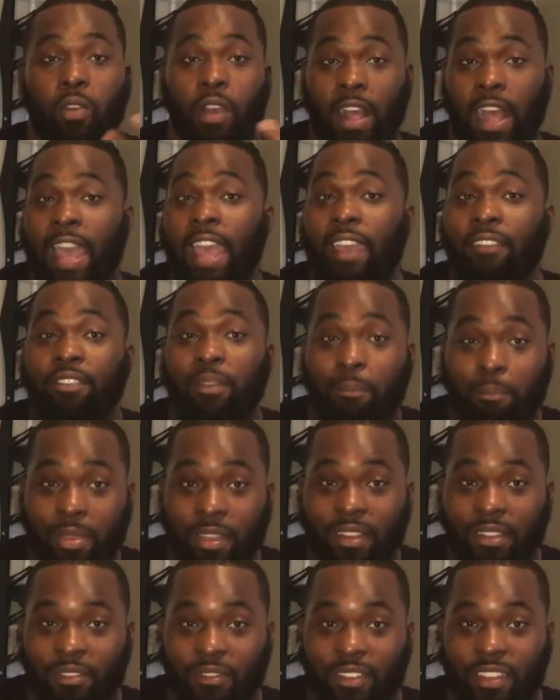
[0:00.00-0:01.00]
I have the
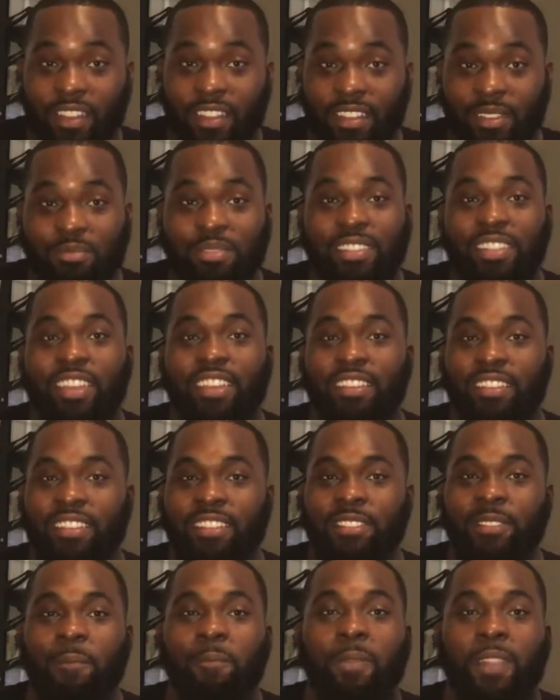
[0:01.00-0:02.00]
benefit, let me tell you
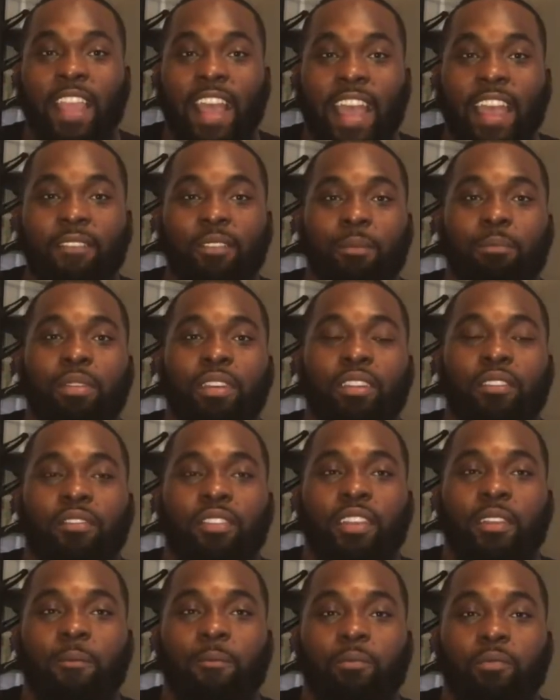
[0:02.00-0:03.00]
this, I have the
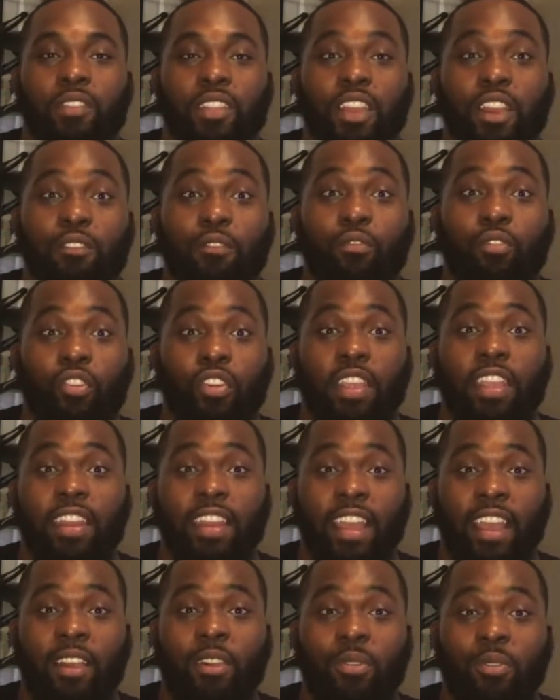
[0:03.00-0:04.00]
benefit of
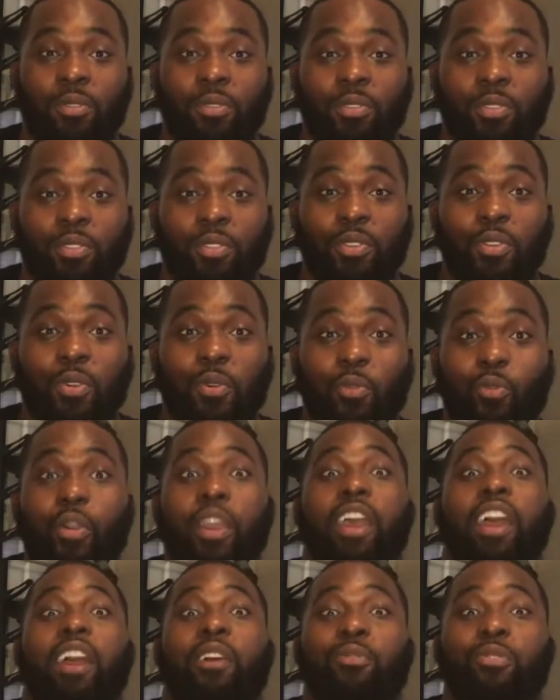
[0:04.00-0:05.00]
working out
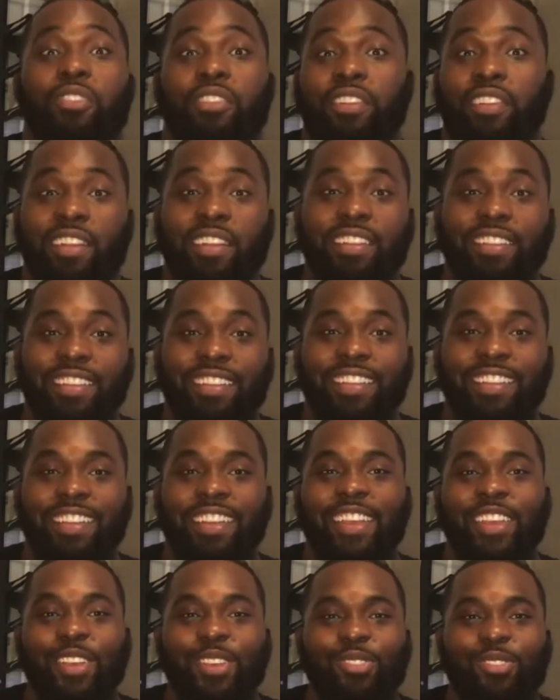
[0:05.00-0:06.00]
where I work.
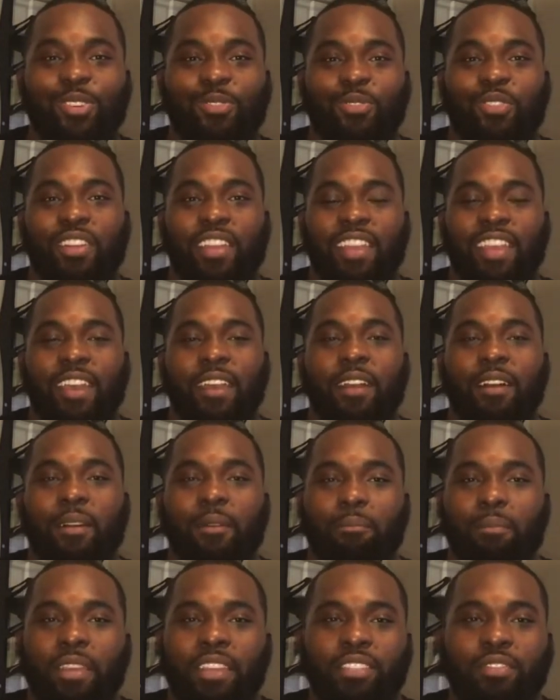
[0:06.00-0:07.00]
So I work
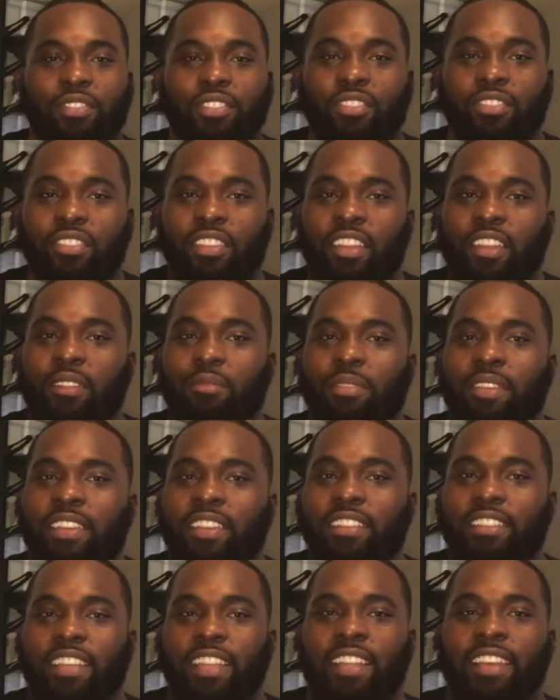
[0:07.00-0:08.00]
at Base Physical Therapy here
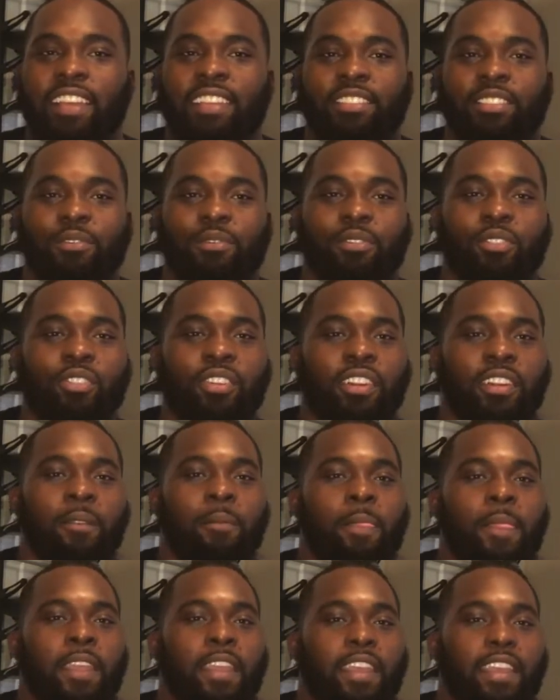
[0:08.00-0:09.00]
in Tallahassee, Florida,
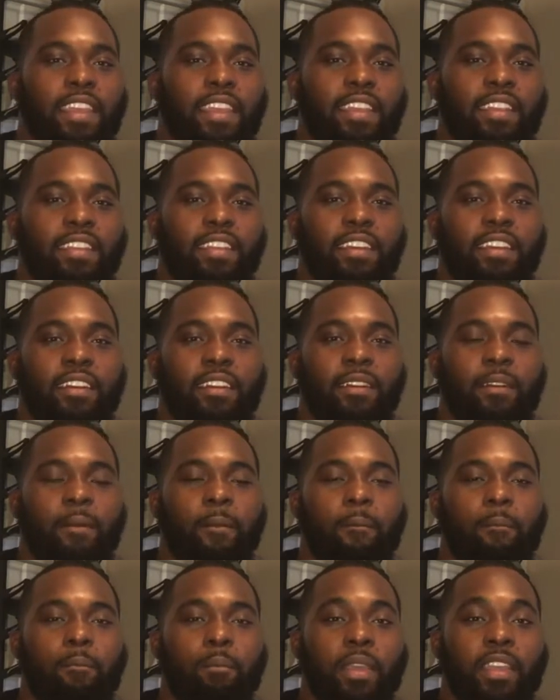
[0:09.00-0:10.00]
and
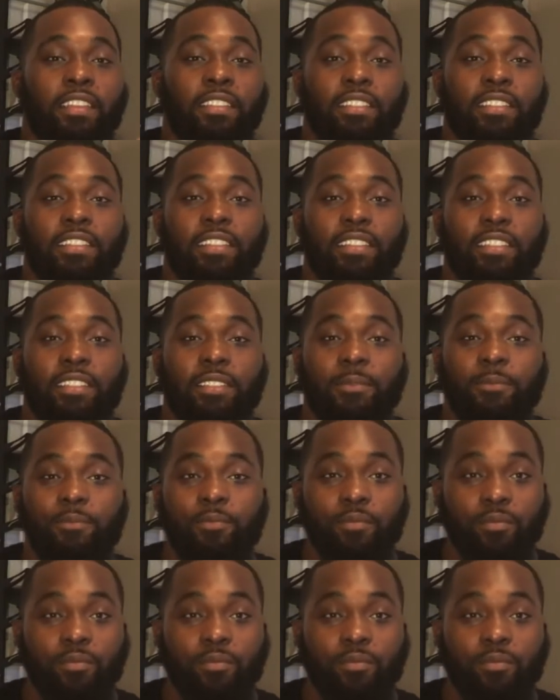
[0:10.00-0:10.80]
basically